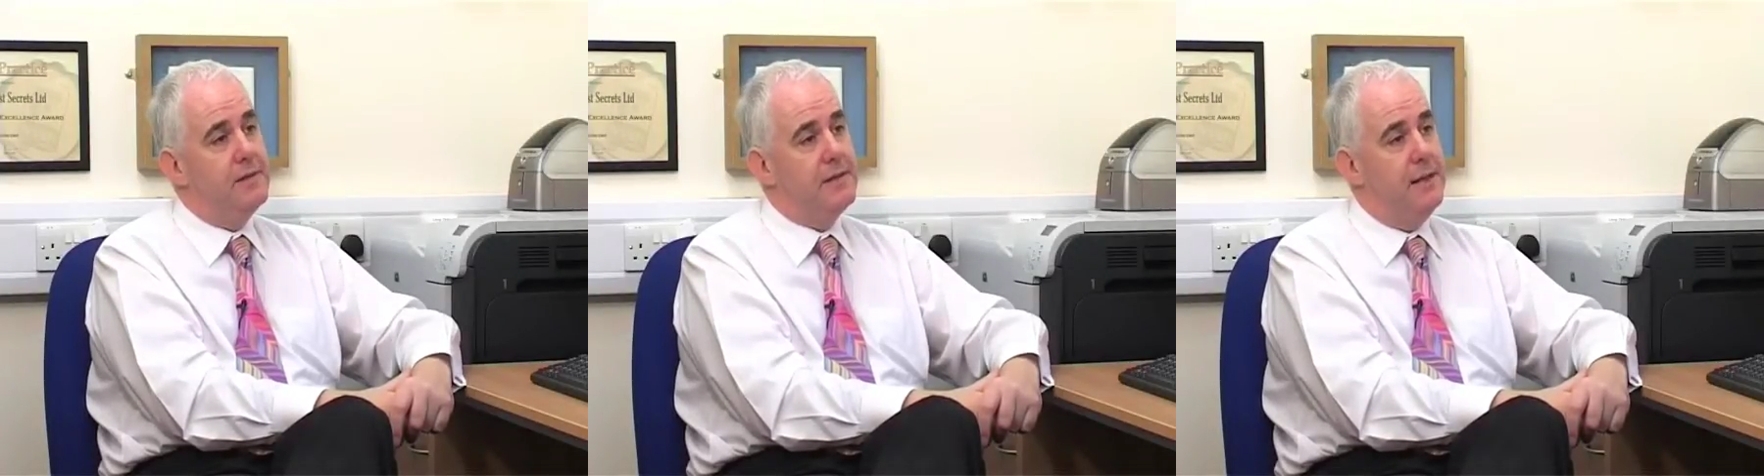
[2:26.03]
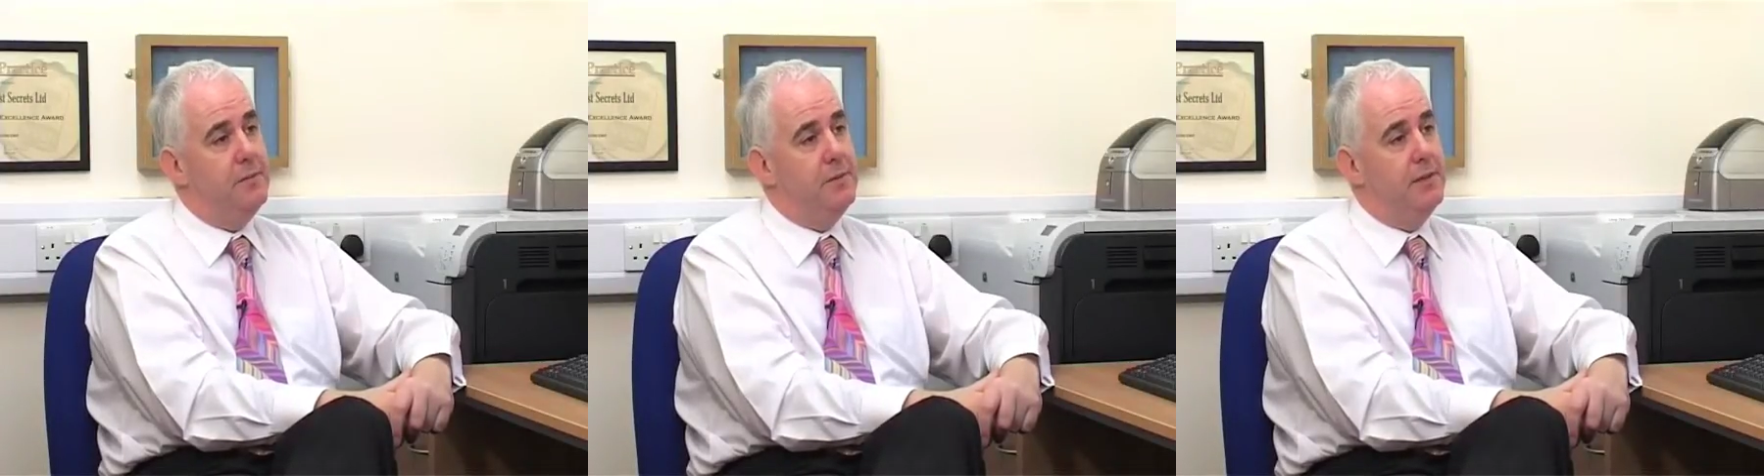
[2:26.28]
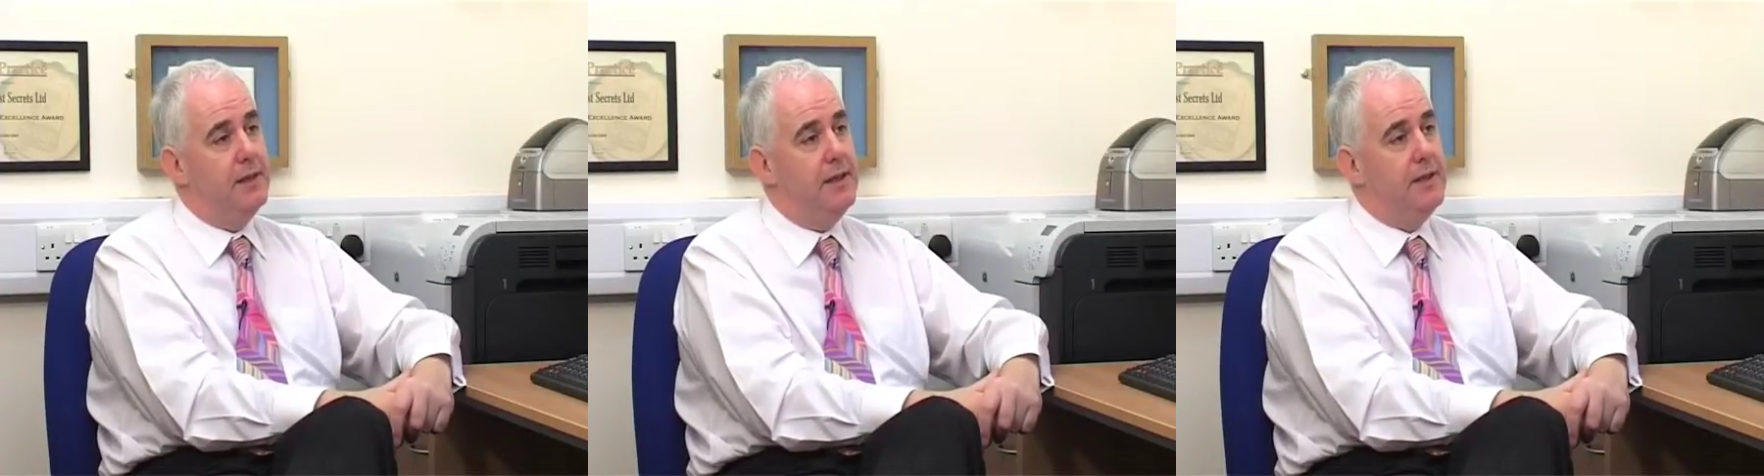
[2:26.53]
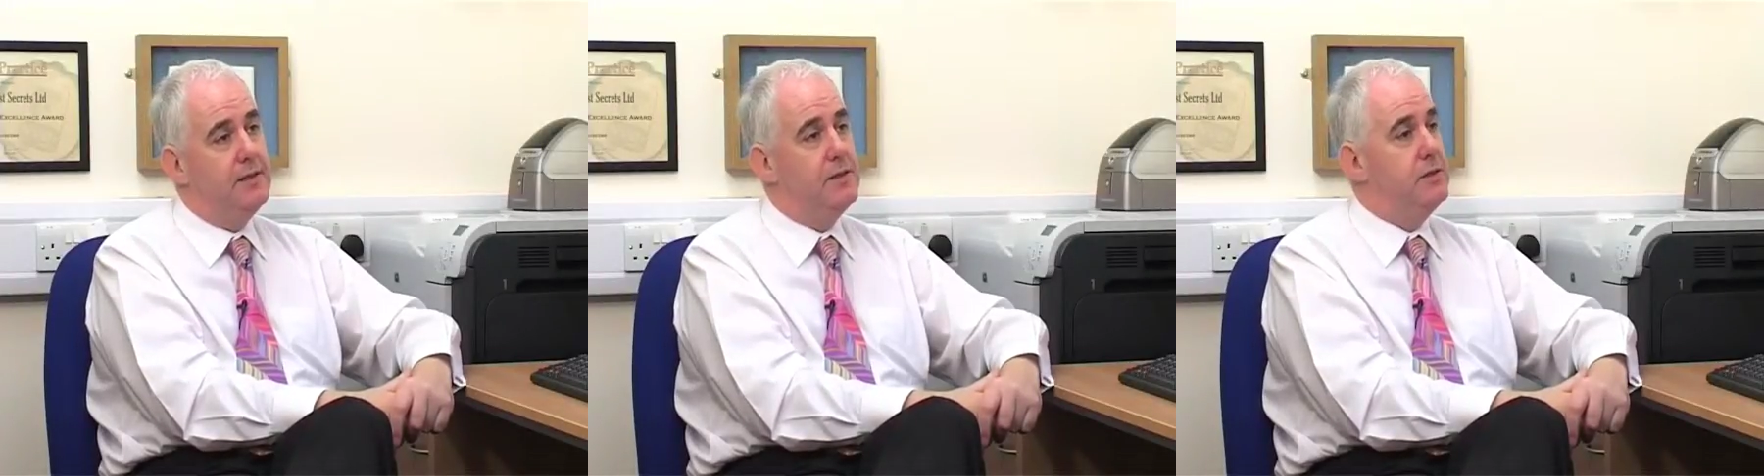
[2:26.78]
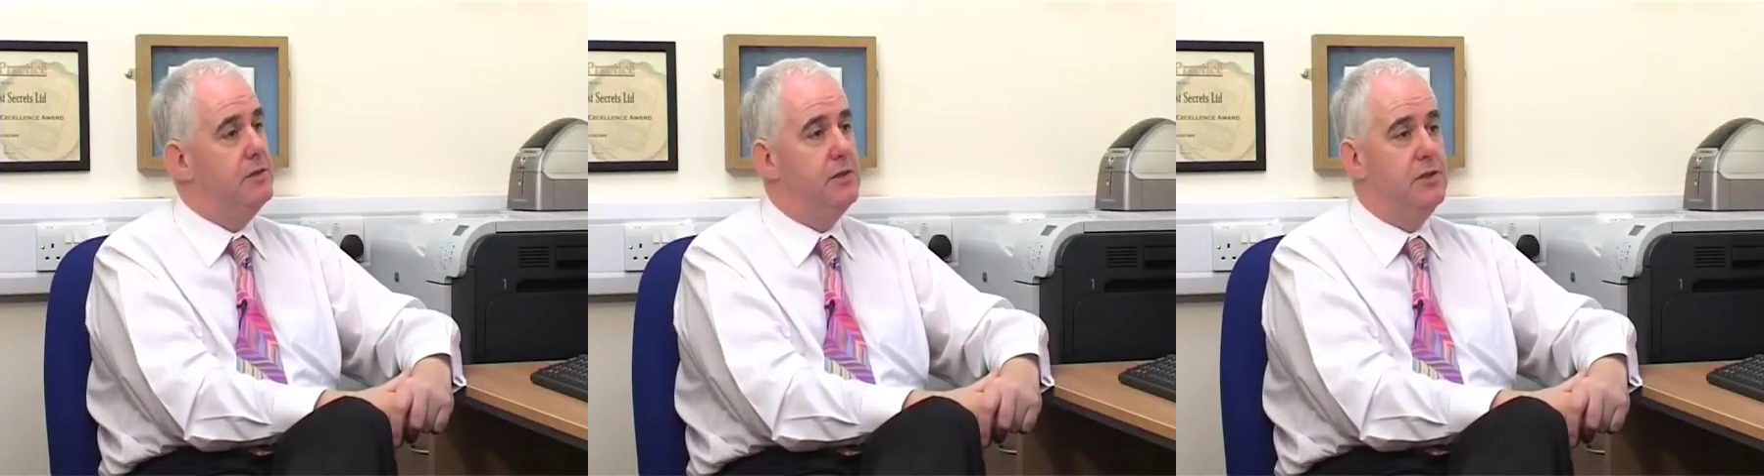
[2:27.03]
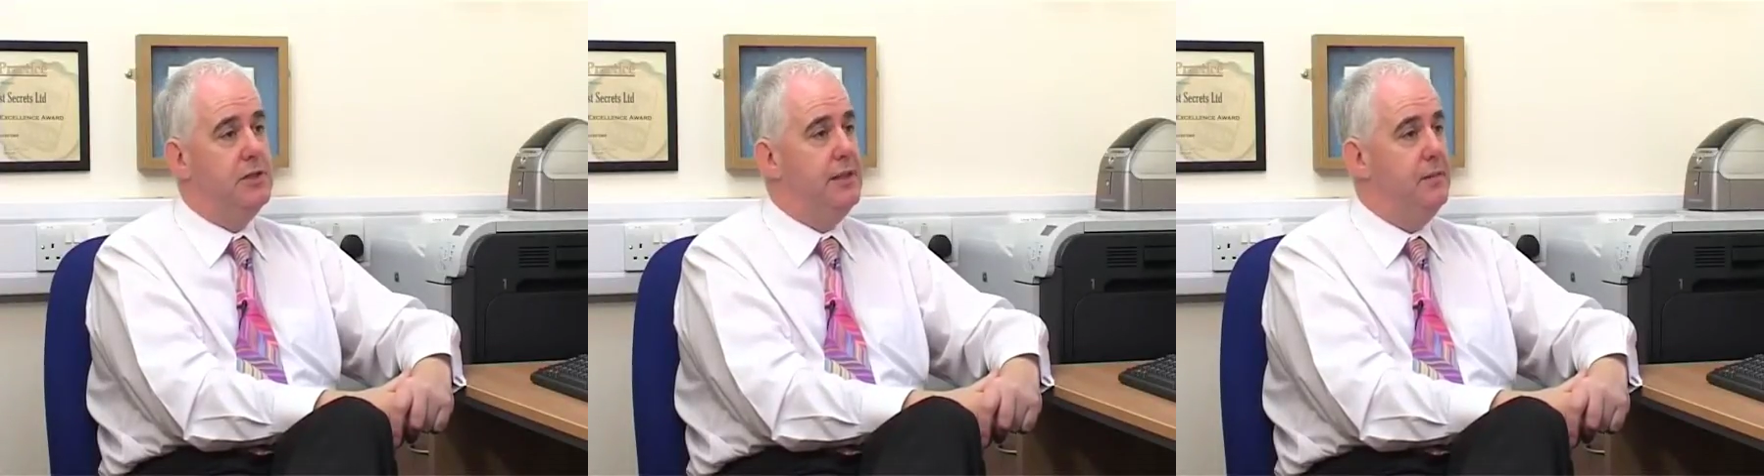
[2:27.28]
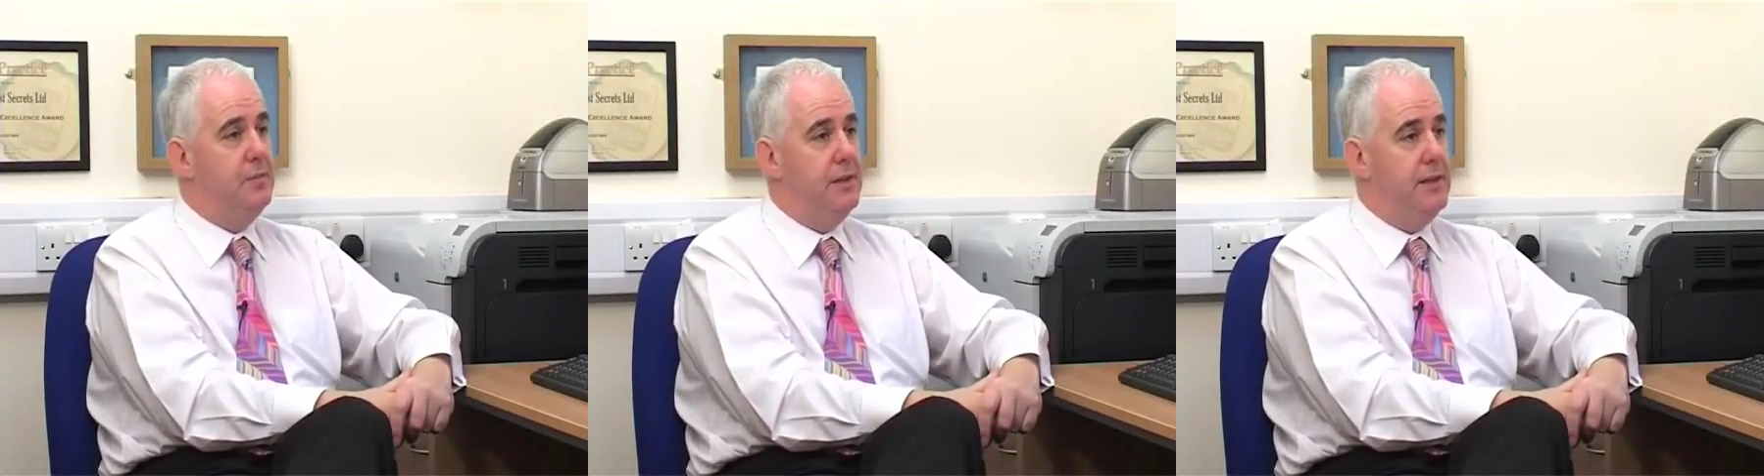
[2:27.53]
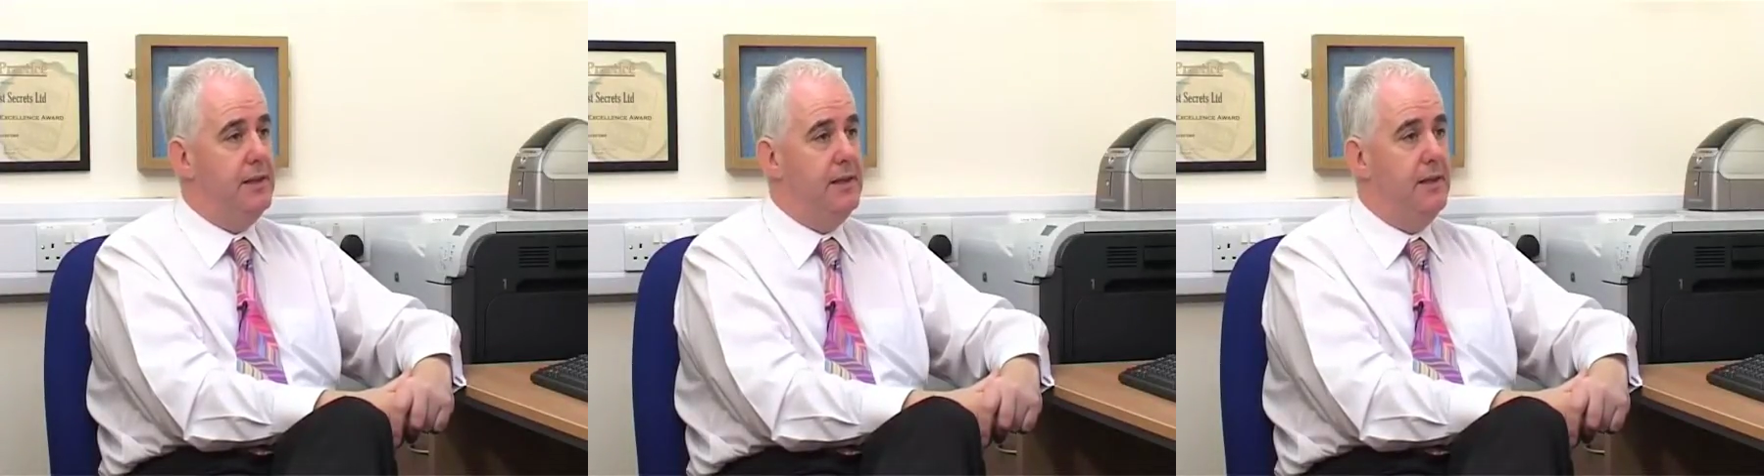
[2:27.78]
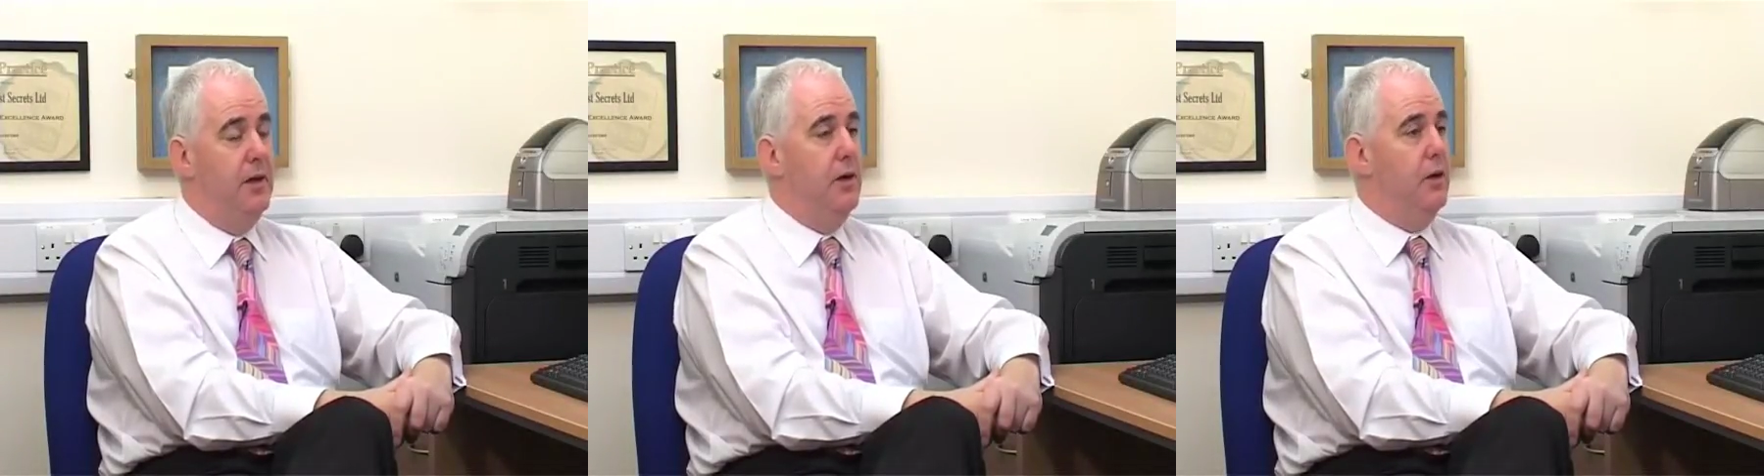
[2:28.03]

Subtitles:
sample kits to a GP